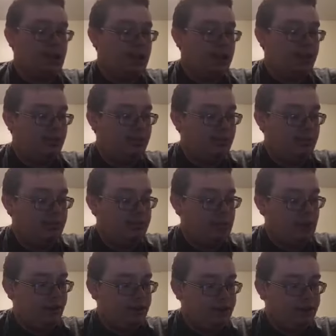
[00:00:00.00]
and the
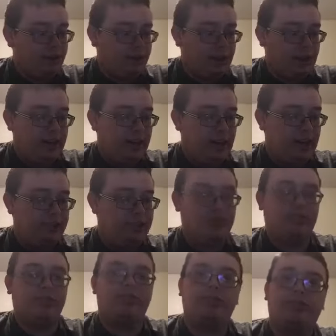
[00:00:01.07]
ministry and
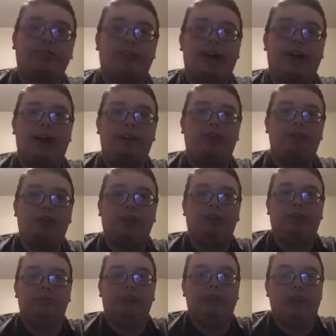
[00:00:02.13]
just for God's will
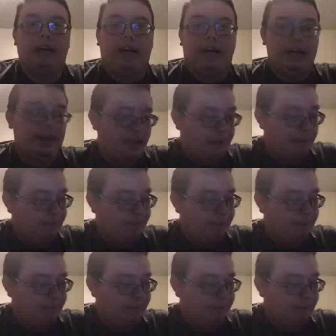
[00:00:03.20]
to be done.